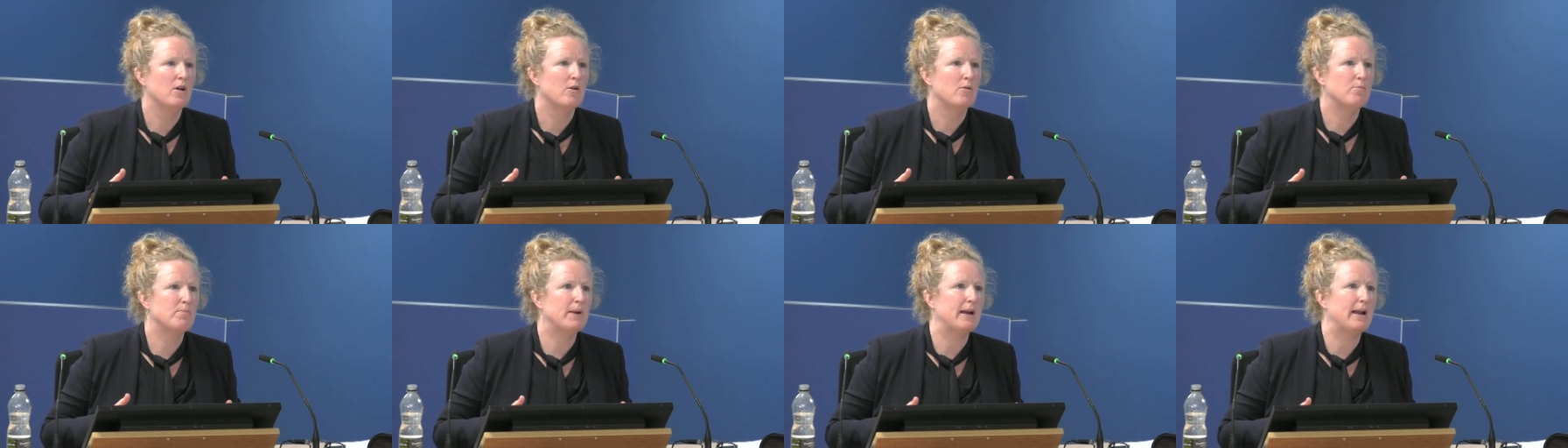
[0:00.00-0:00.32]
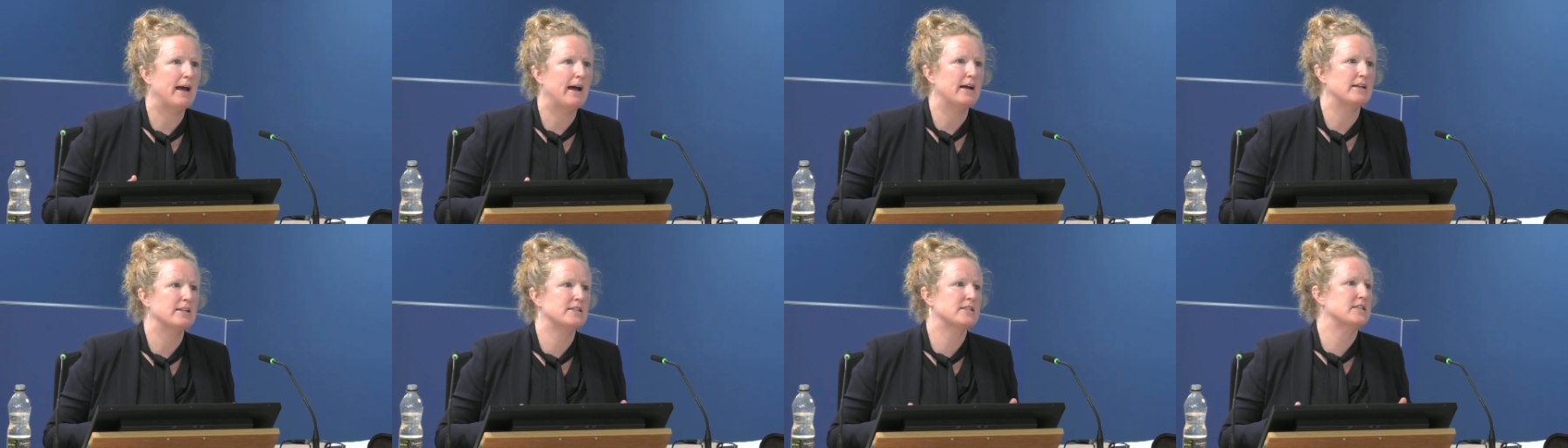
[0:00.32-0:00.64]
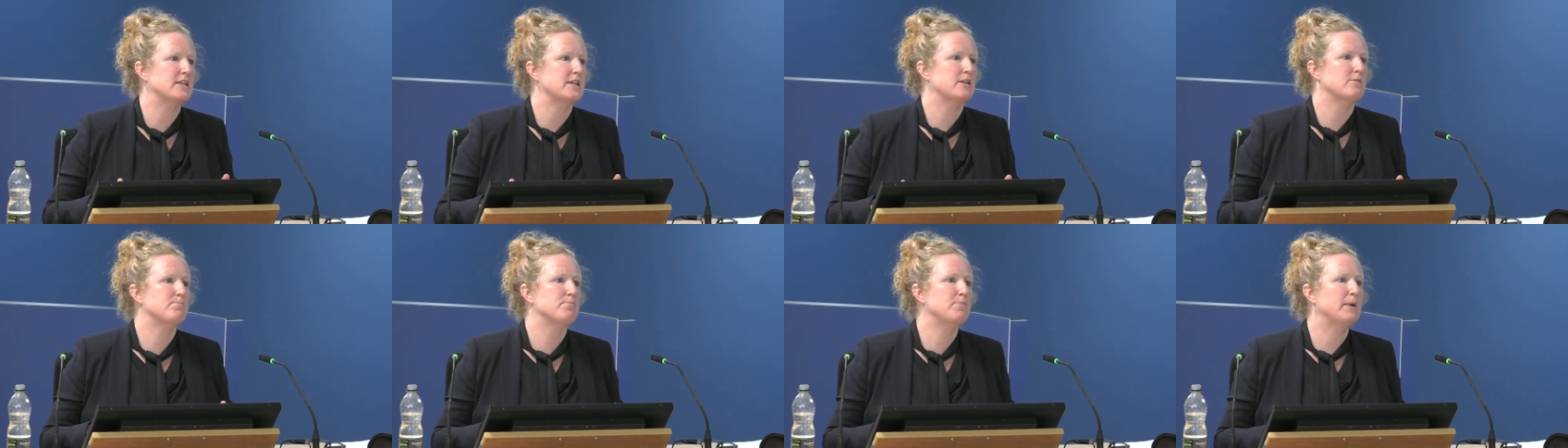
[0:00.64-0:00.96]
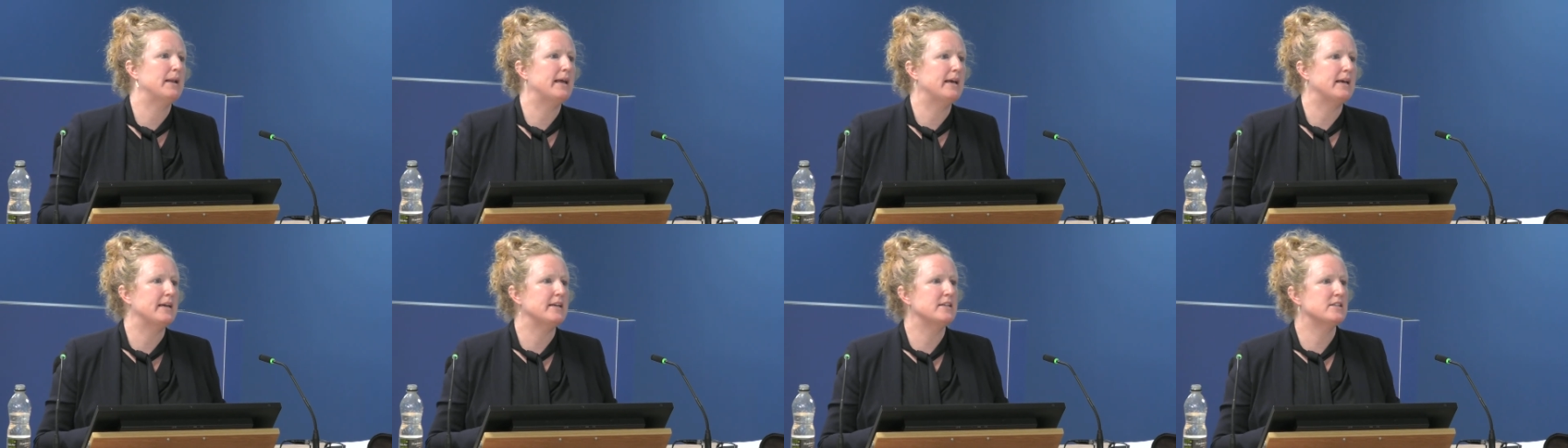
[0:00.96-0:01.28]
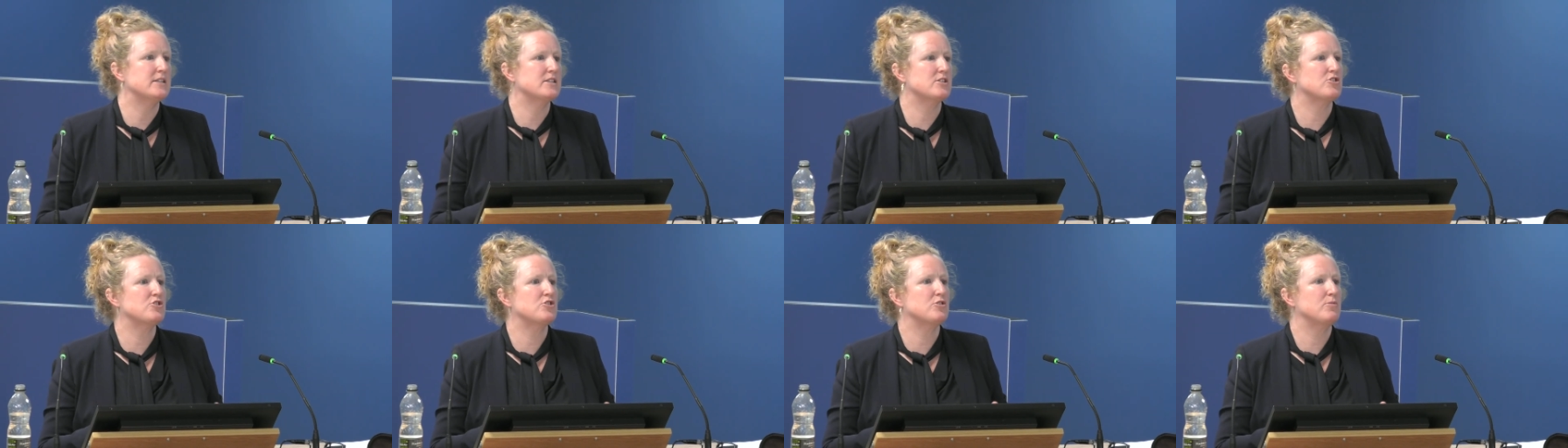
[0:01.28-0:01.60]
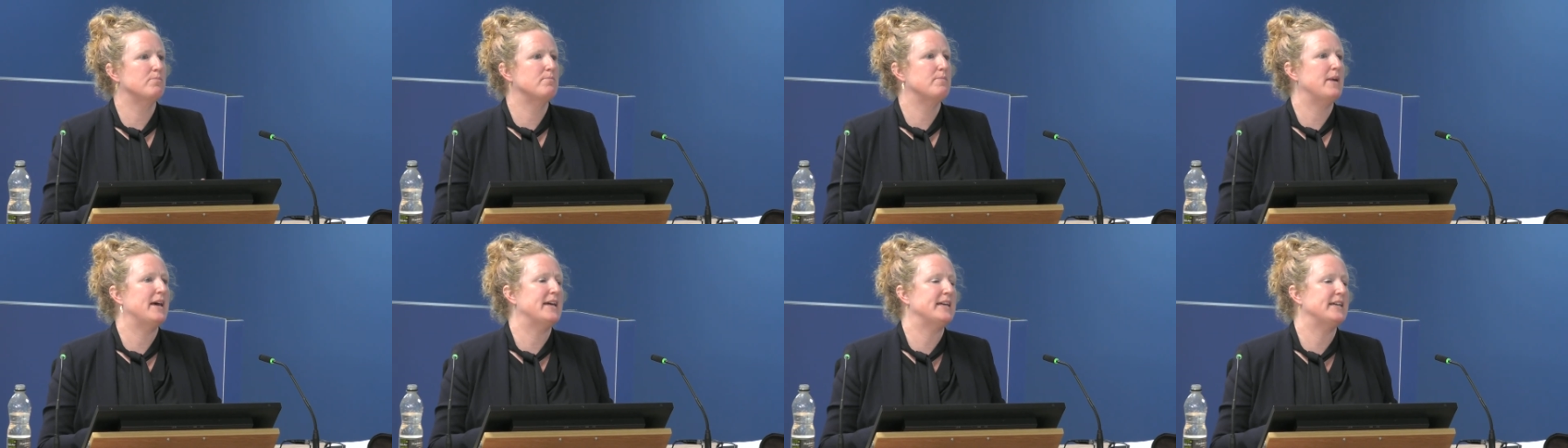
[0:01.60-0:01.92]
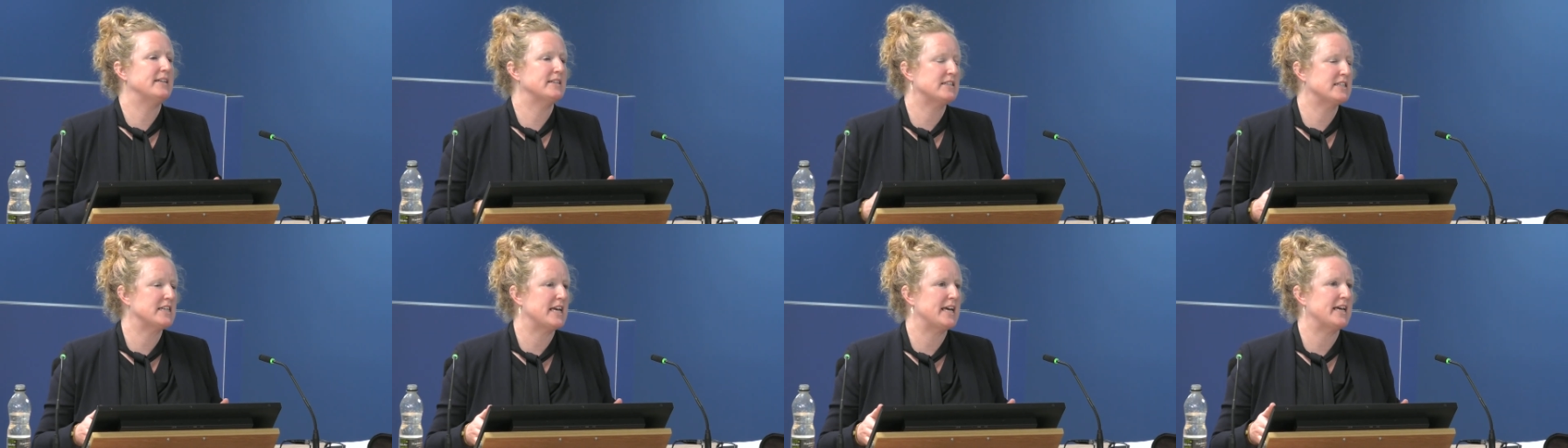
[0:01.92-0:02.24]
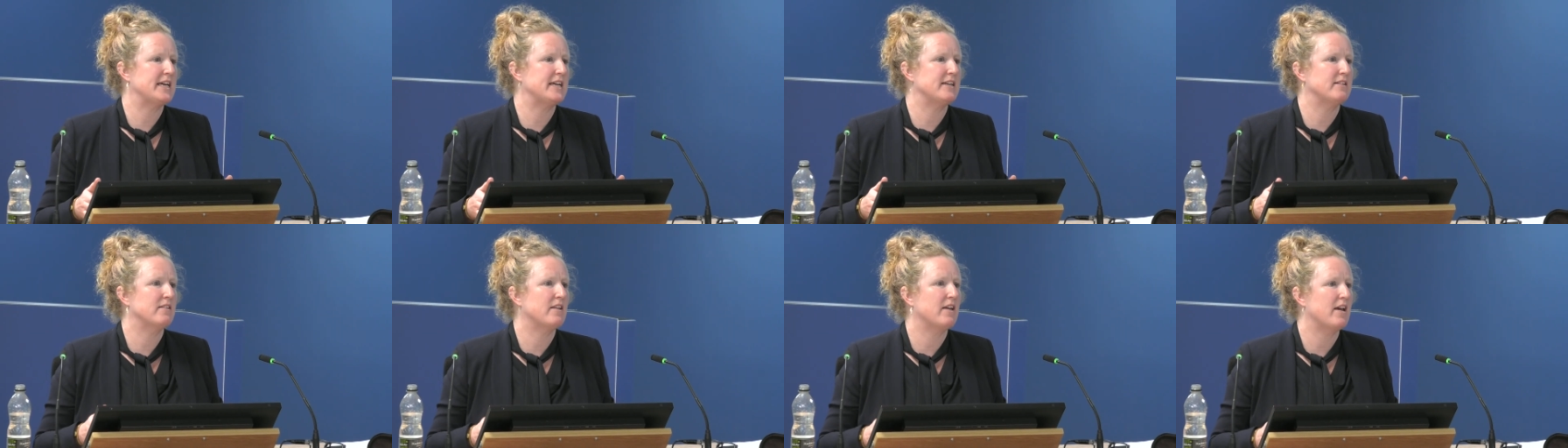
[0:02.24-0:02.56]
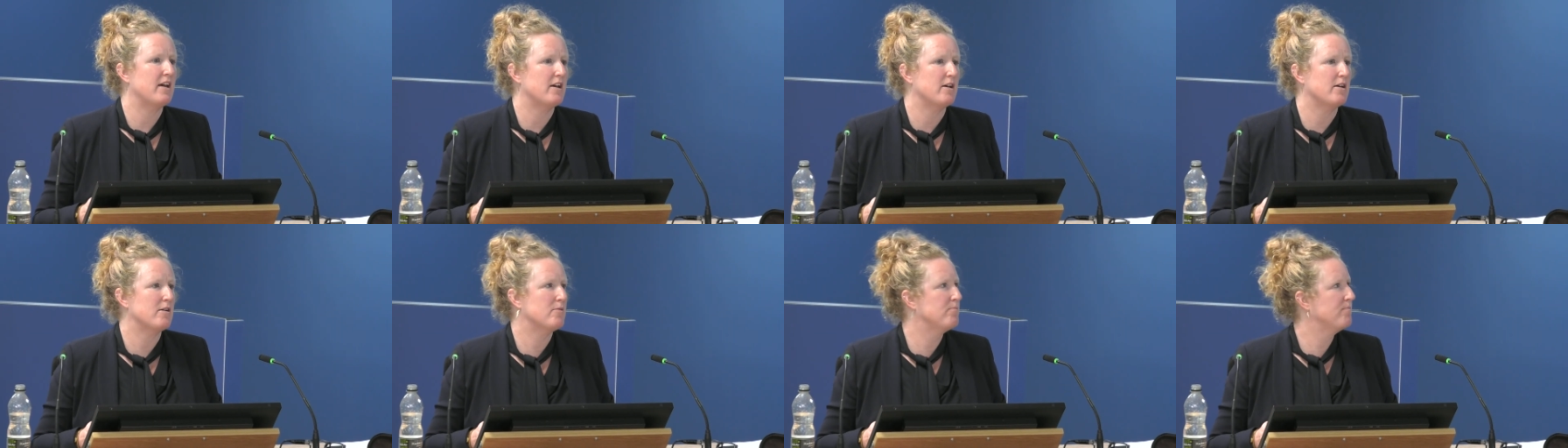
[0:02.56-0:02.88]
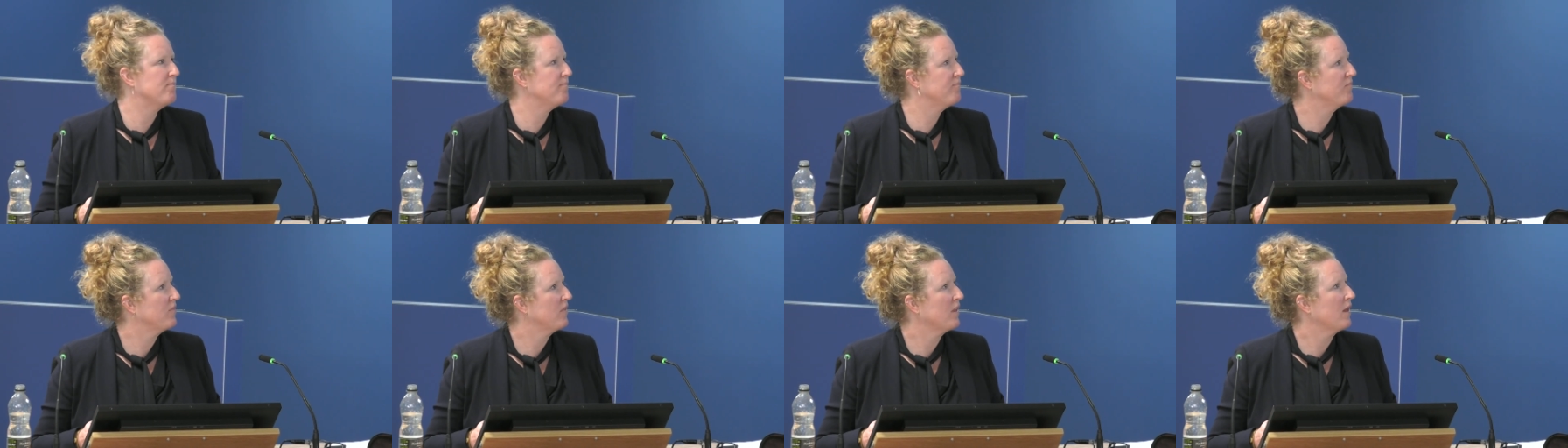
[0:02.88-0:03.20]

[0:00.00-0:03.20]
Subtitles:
plans in place to maintain them